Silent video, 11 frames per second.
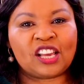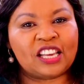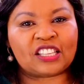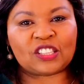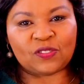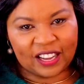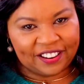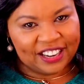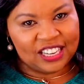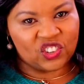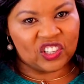it's
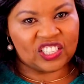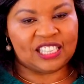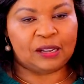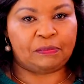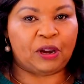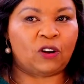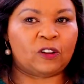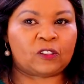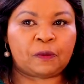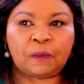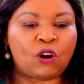very interesting
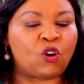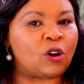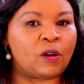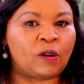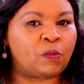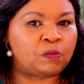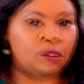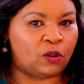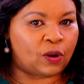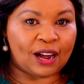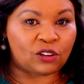because the whole
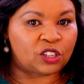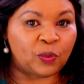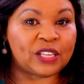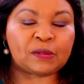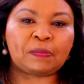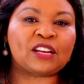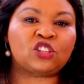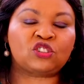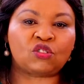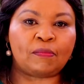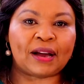world, we spend
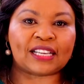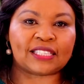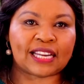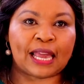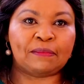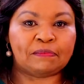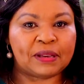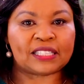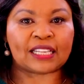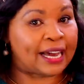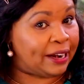so much time
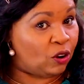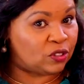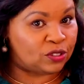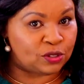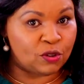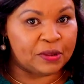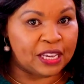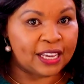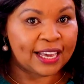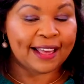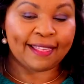basically
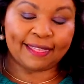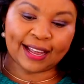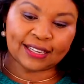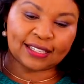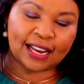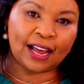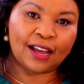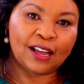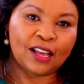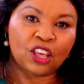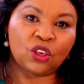consuming that
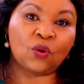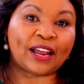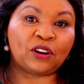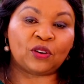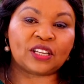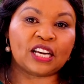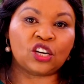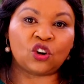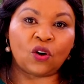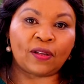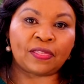you cannot
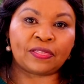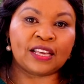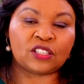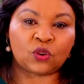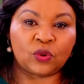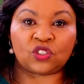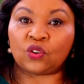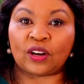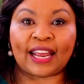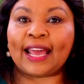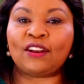ignore this
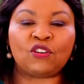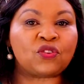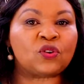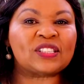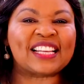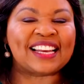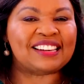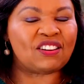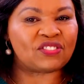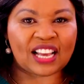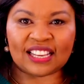question. And of course the
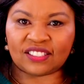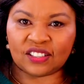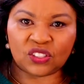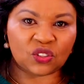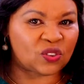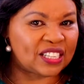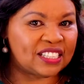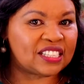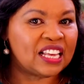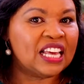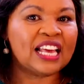idea of scarce
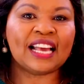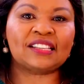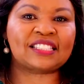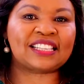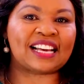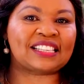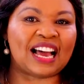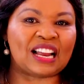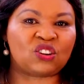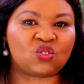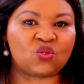resources is such
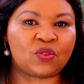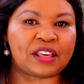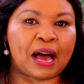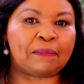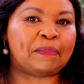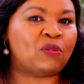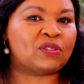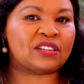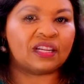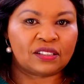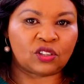a truth
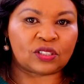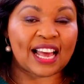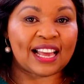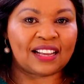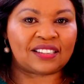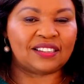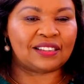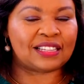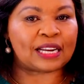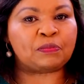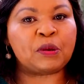about society,
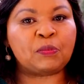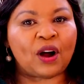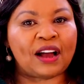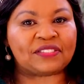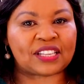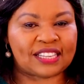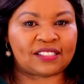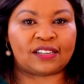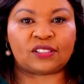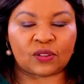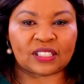that people have scarce
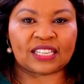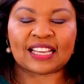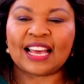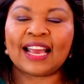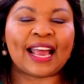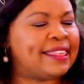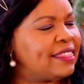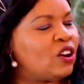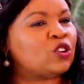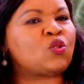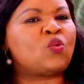resources and
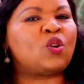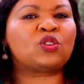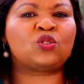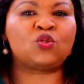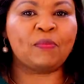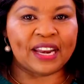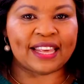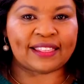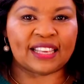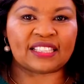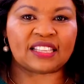they also want too many
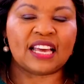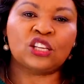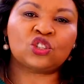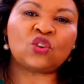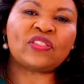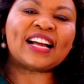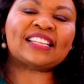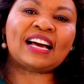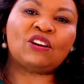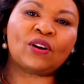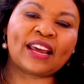things. So that
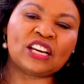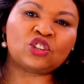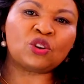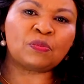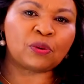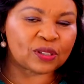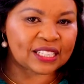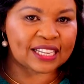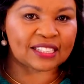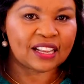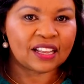allocation
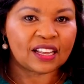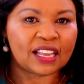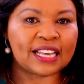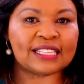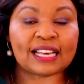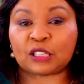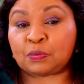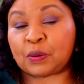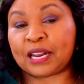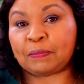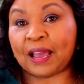process is
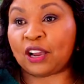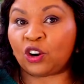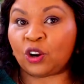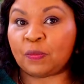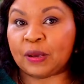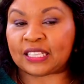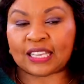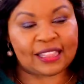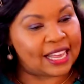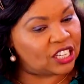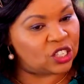explained by economics,
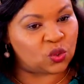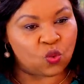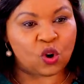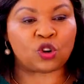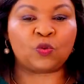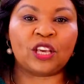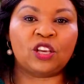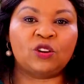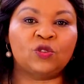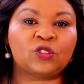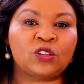and that is what we
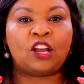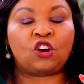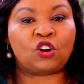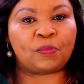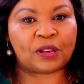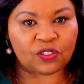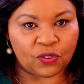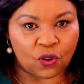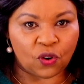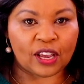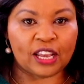use economics
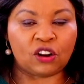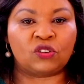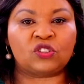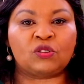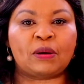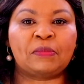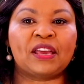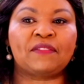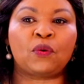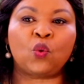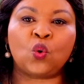for in consumer
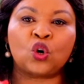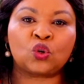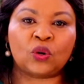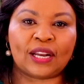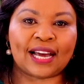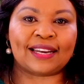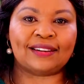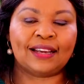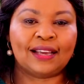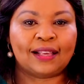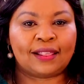behavior. We want to learn
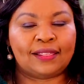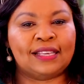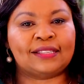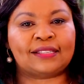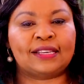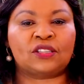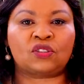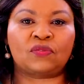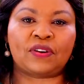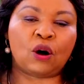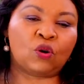these things
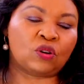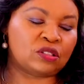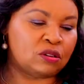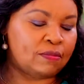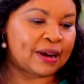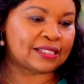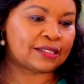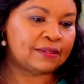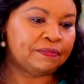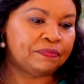of how consumers